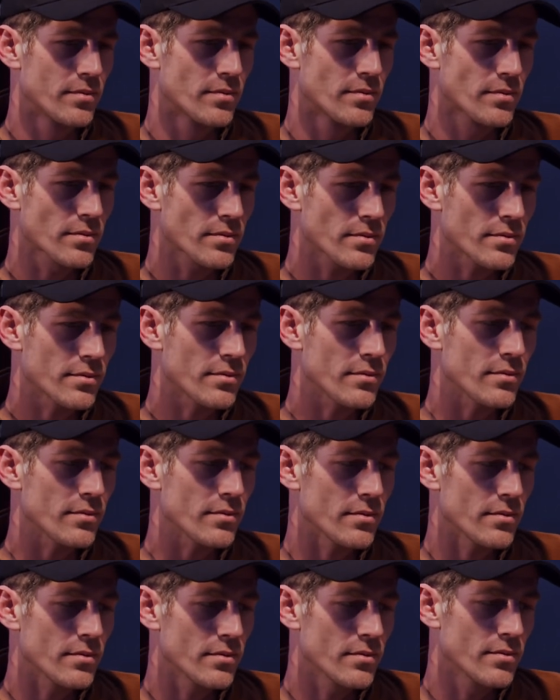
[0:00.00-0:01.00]

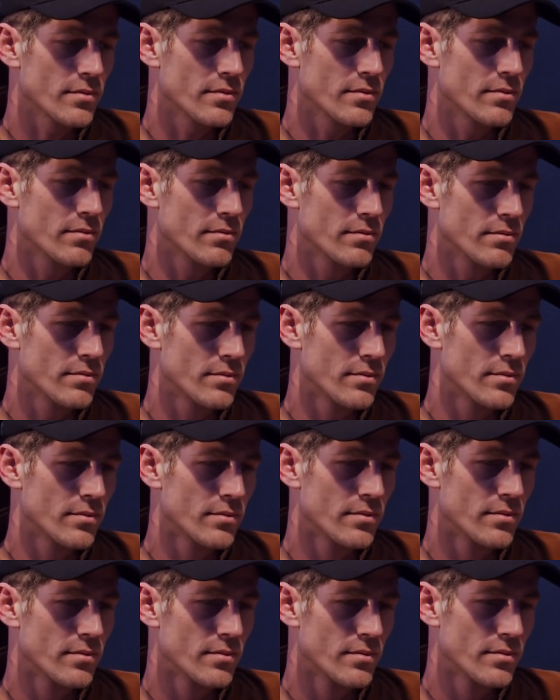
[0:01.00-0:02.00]

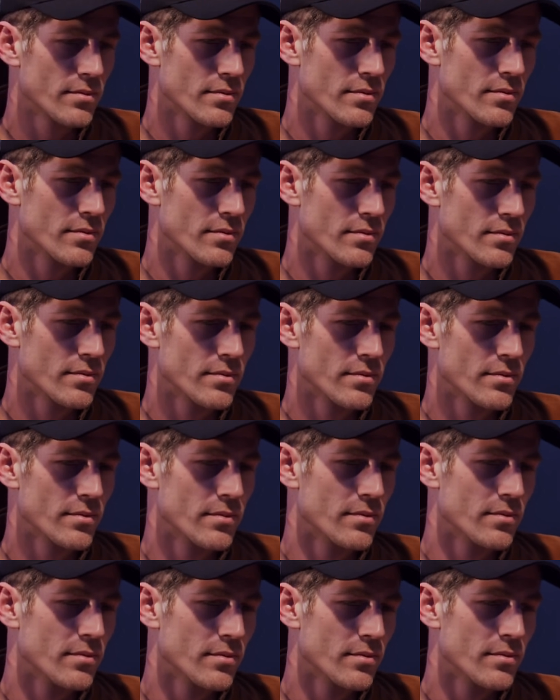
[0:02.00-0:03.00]

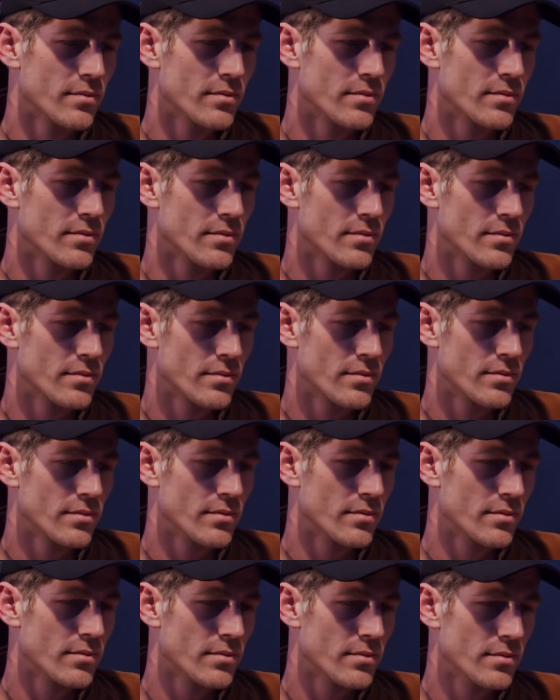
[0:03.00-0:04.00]

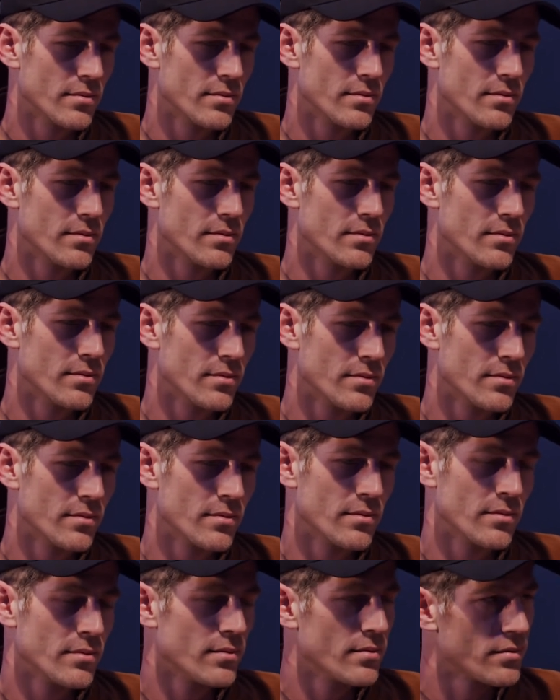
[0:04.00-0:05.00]

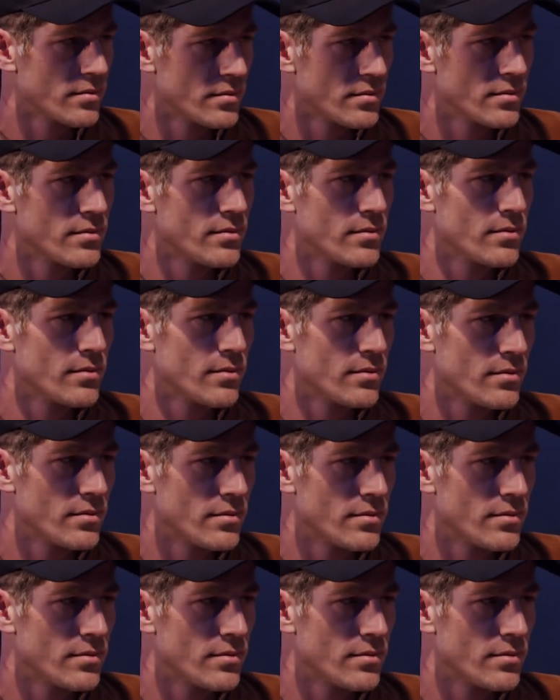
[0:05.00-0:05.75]
No words are spoken by the person on screen.